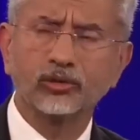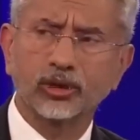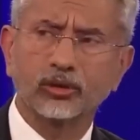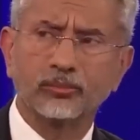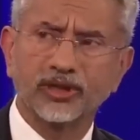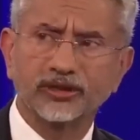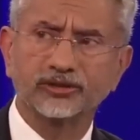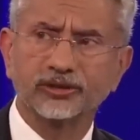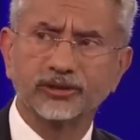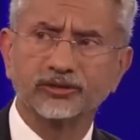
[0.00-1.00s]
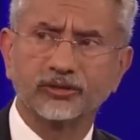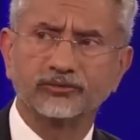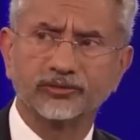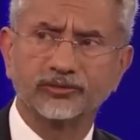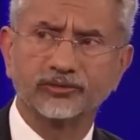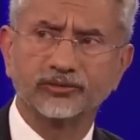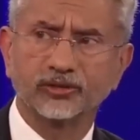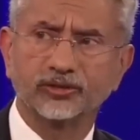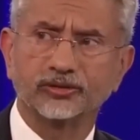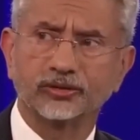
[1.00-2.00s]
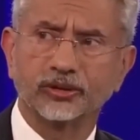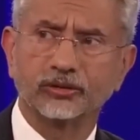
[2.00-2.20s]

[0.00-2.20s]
the complexities of this process.